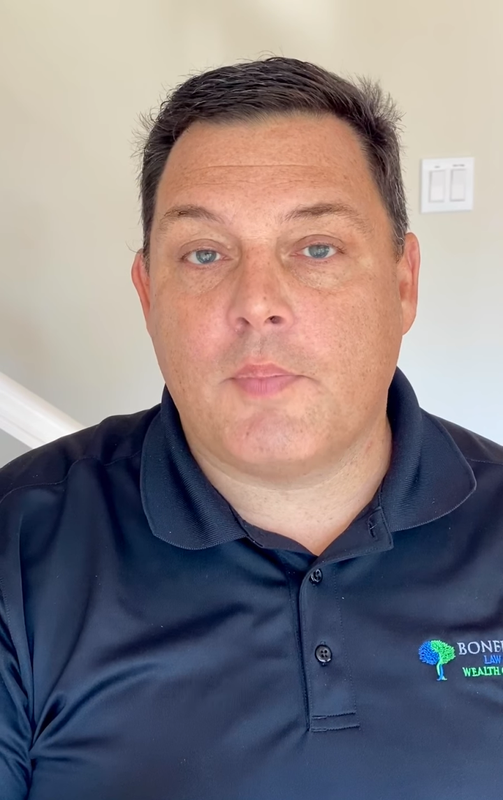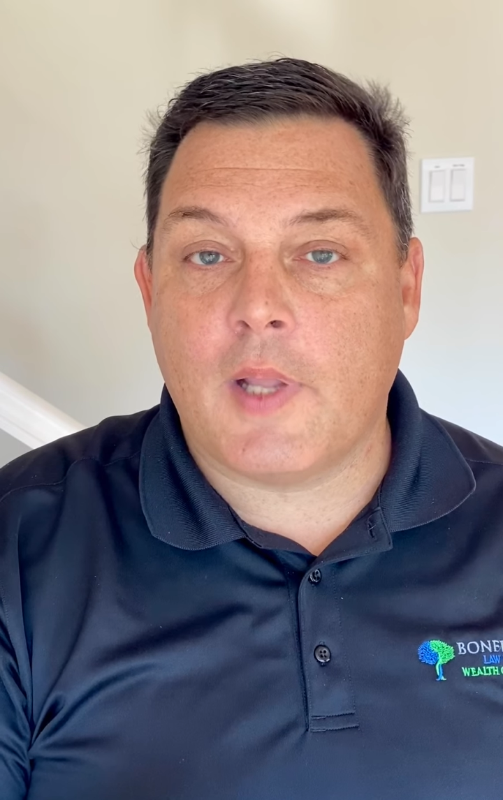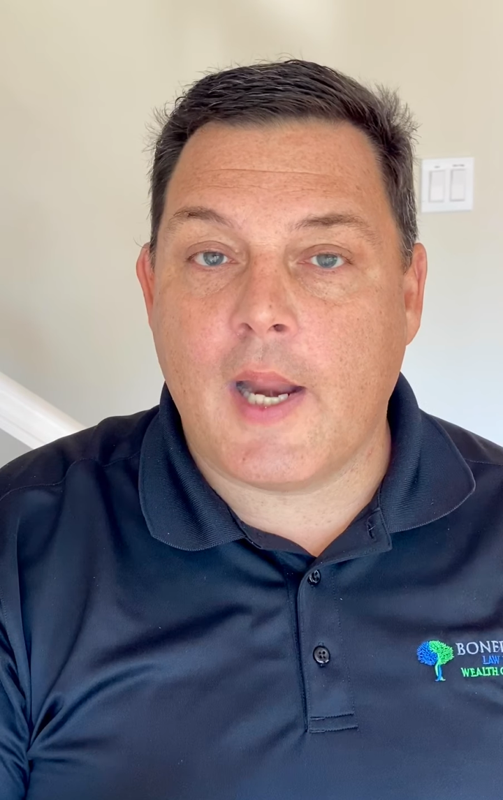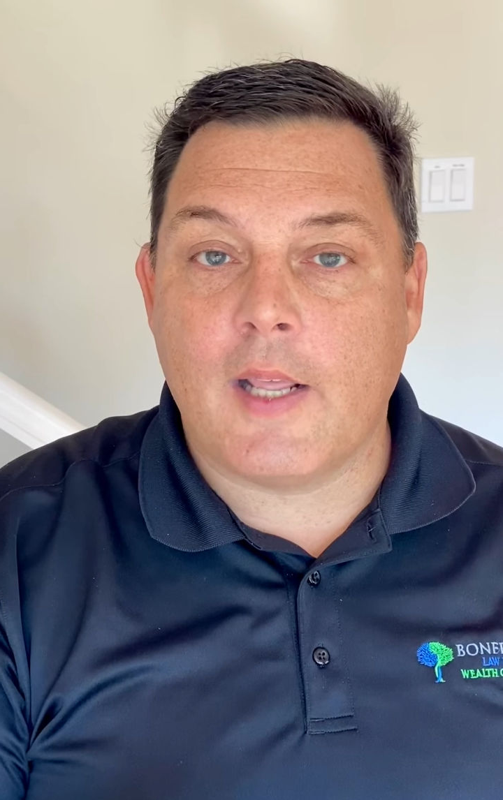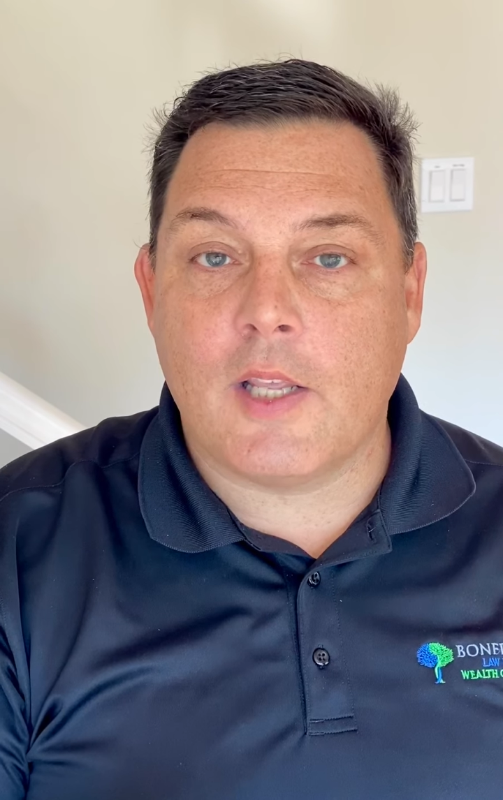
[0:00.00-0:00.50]

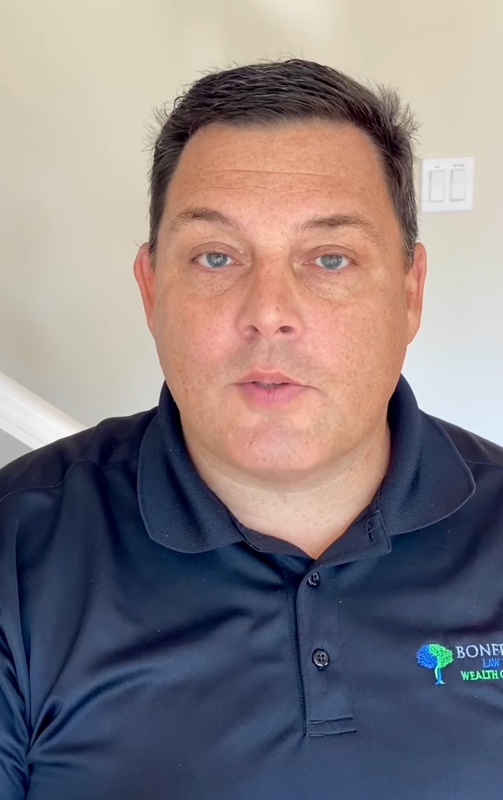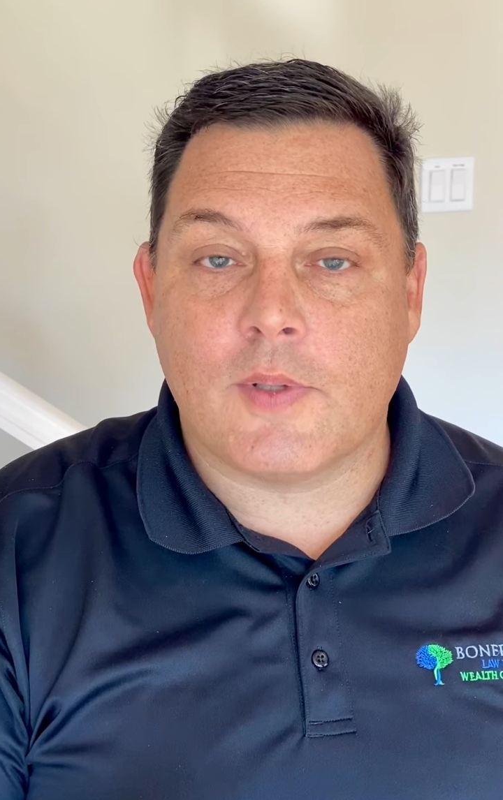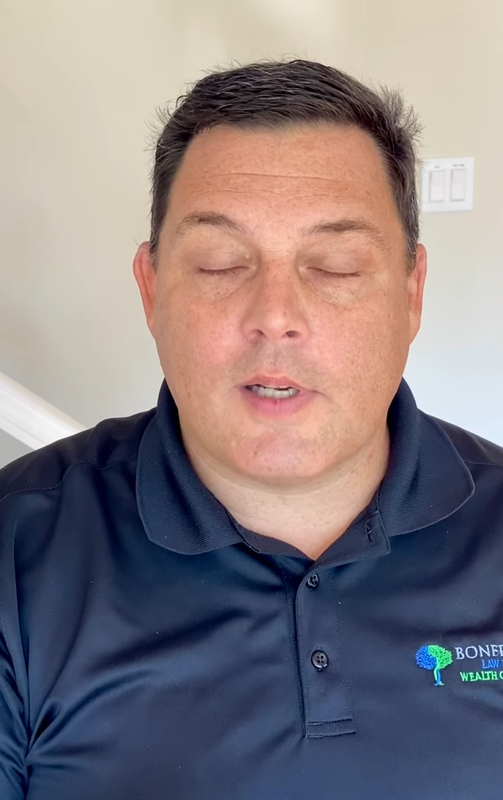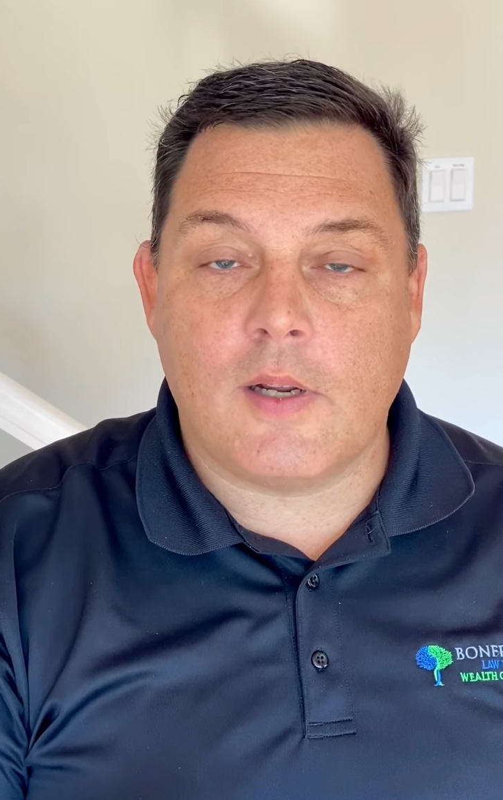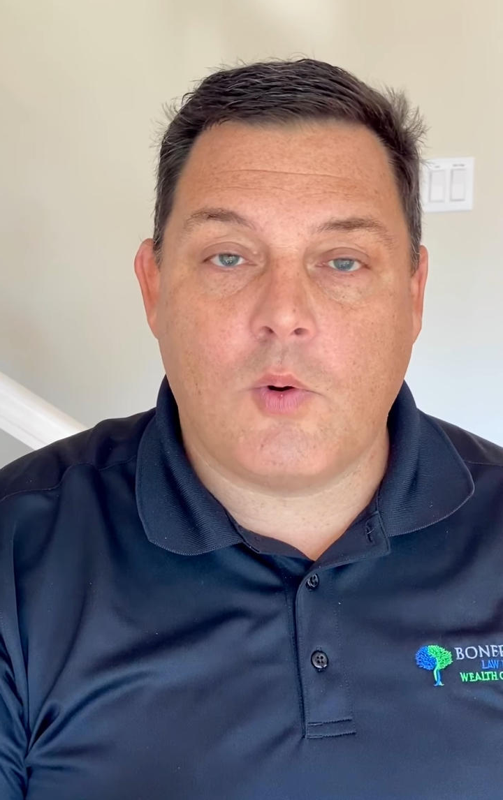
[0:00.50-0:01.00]
planning this
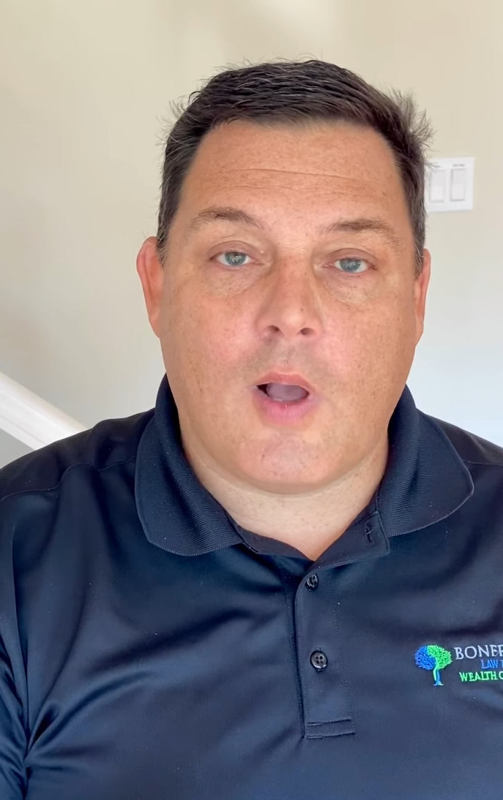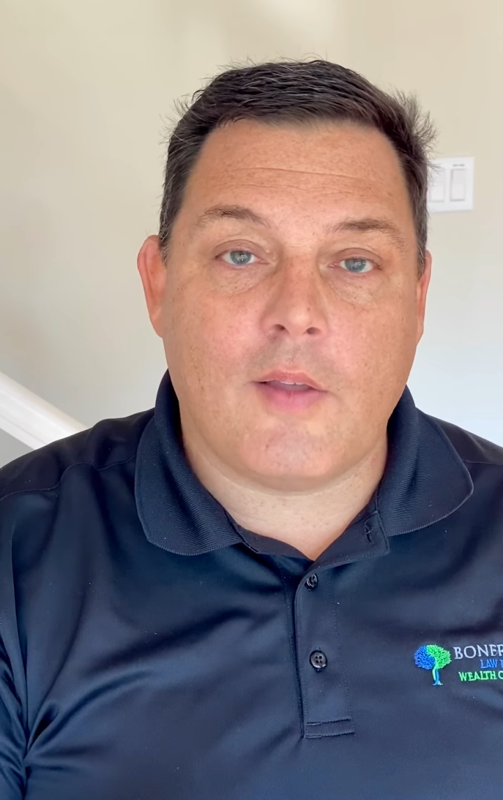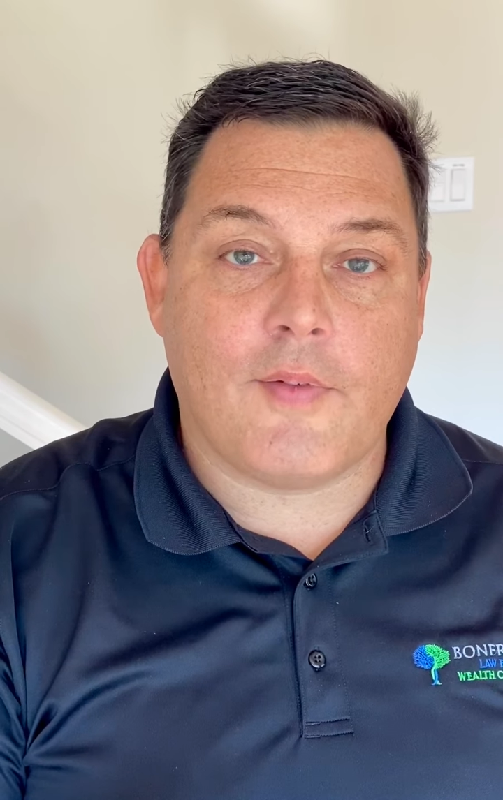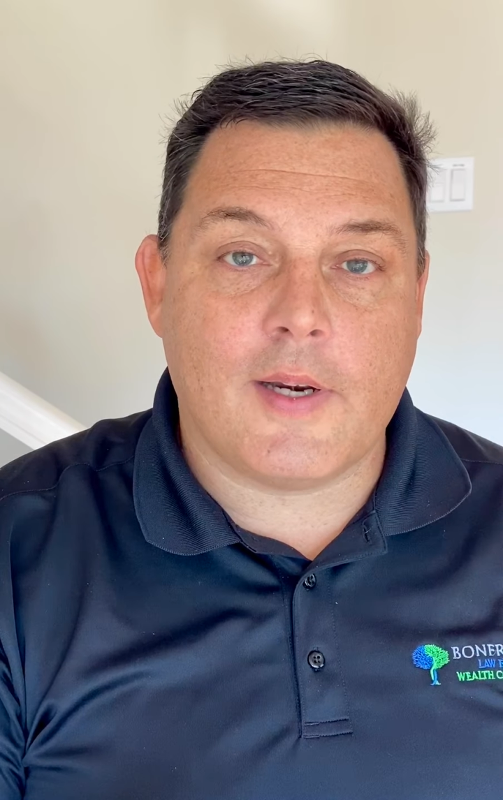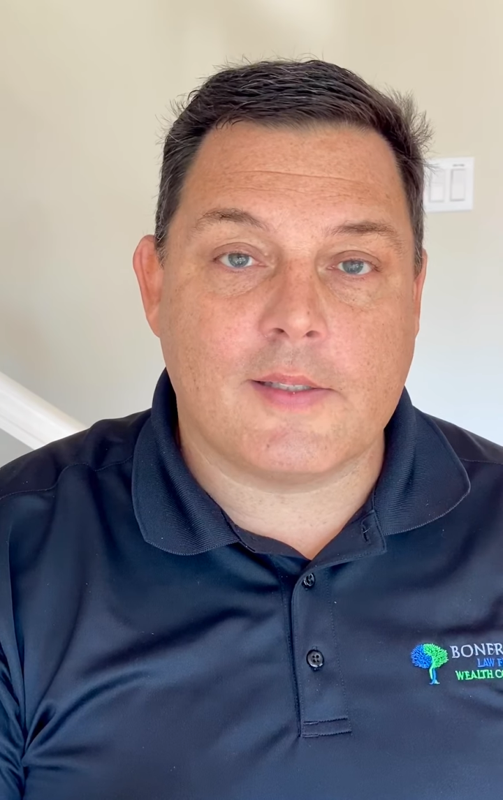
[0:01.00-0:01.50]
with a
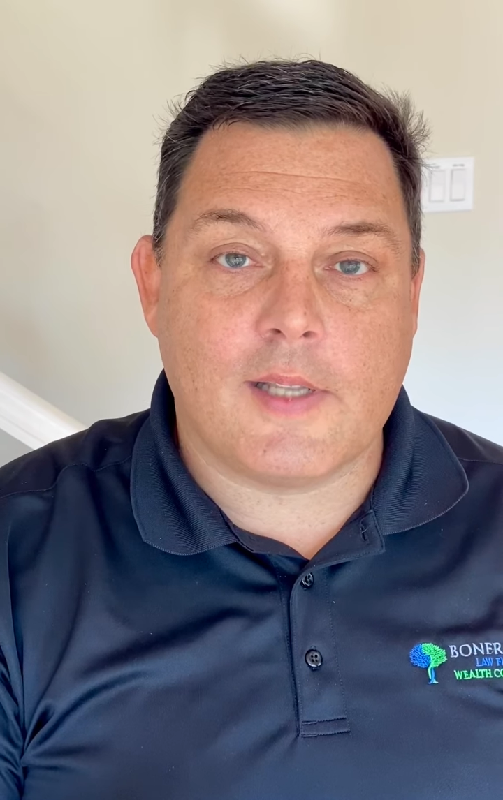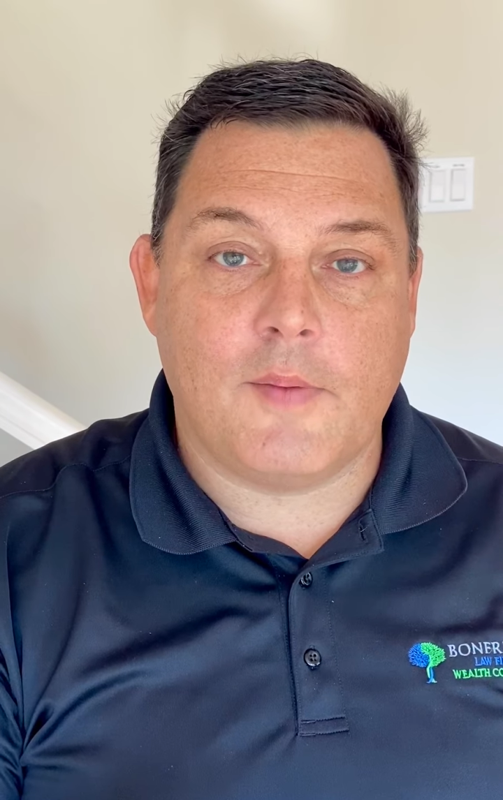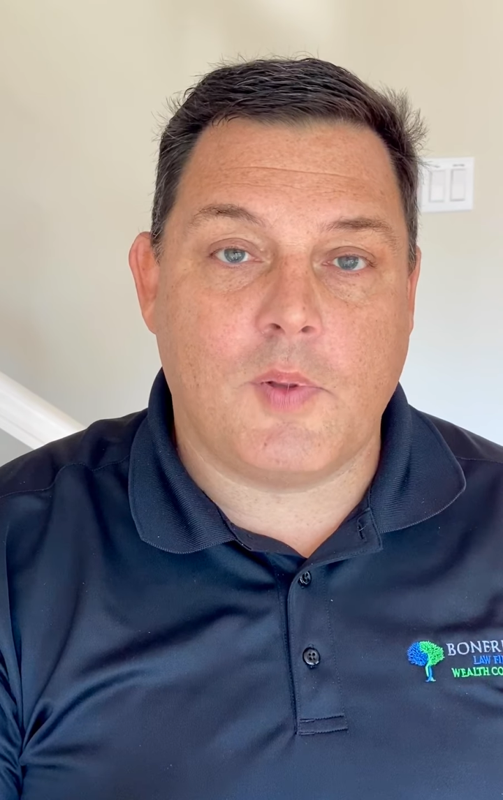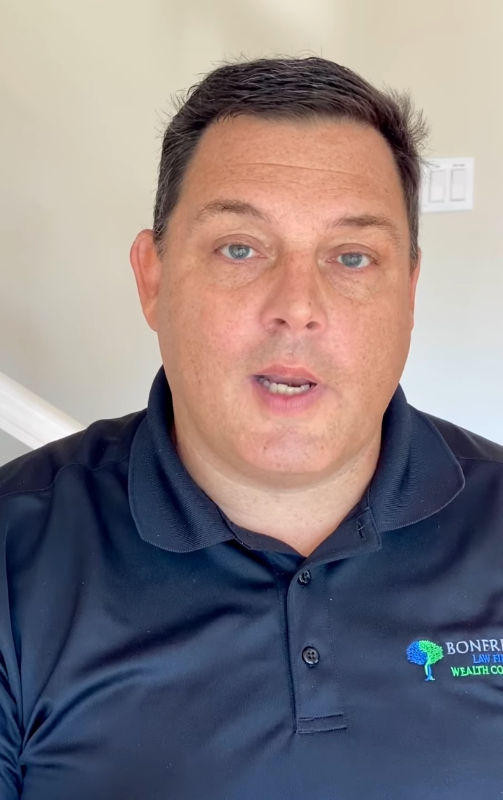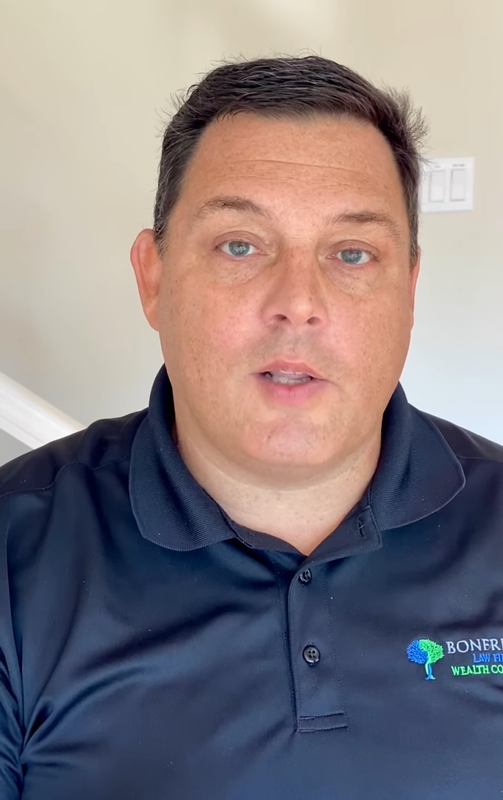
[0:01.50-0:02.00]
qualified
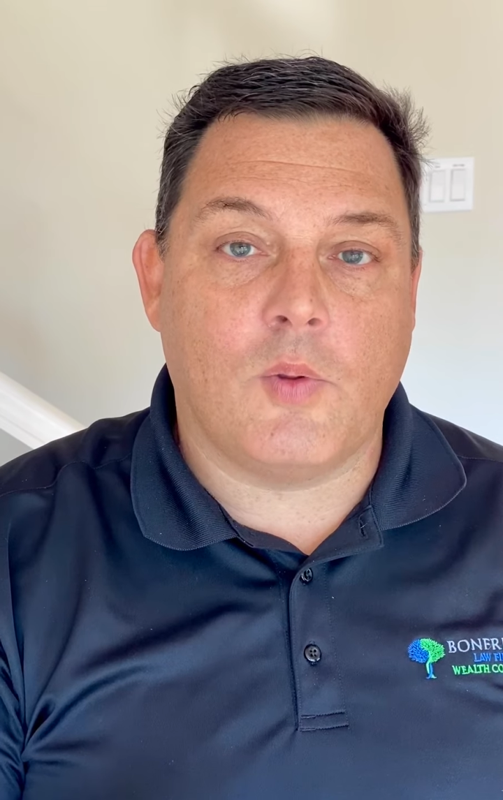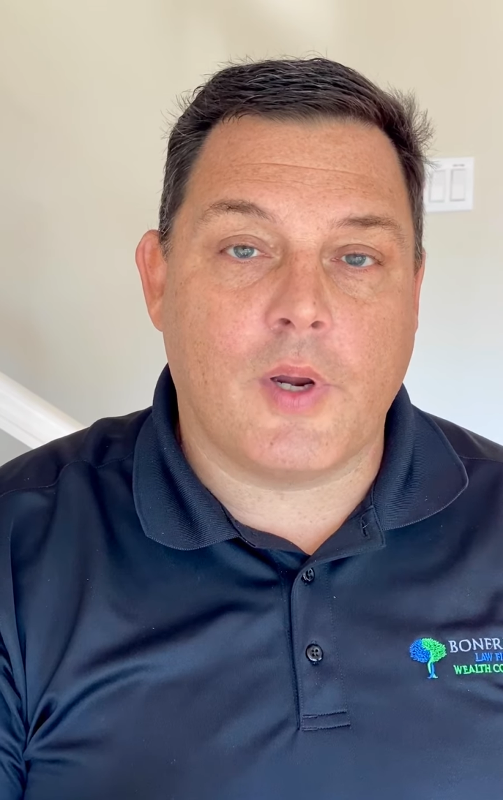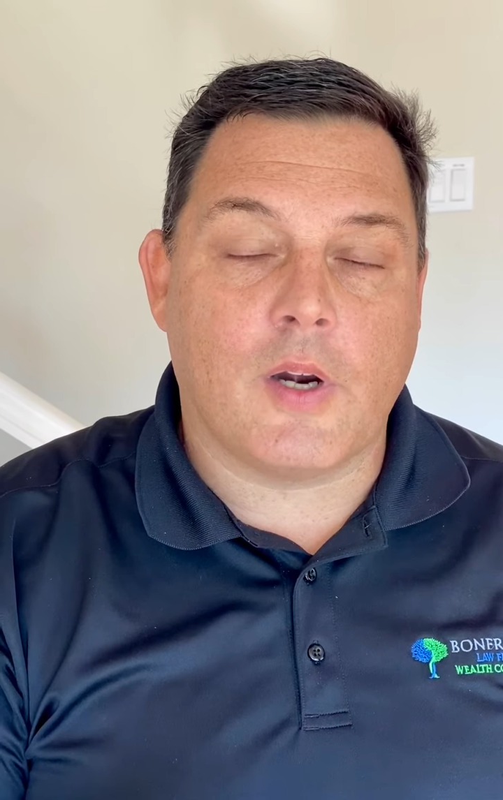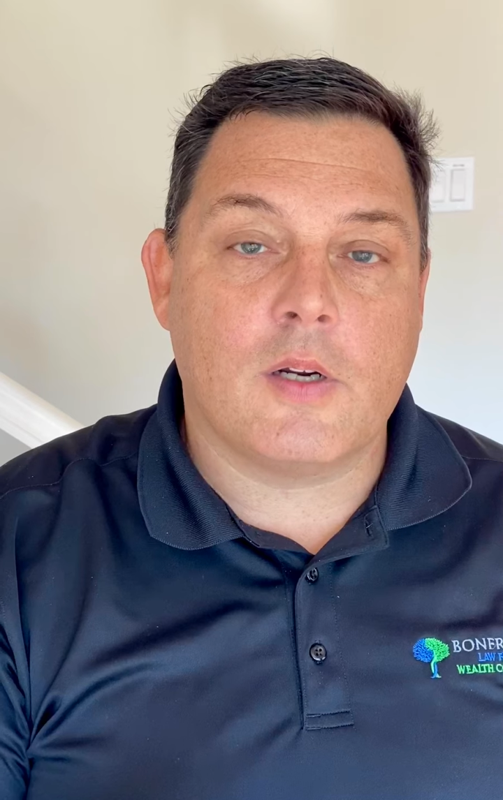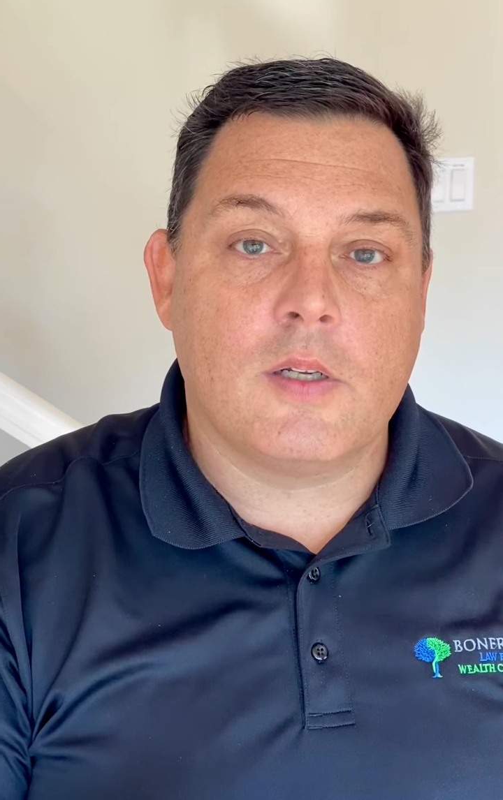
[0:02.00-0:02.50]
estate planning lawyer.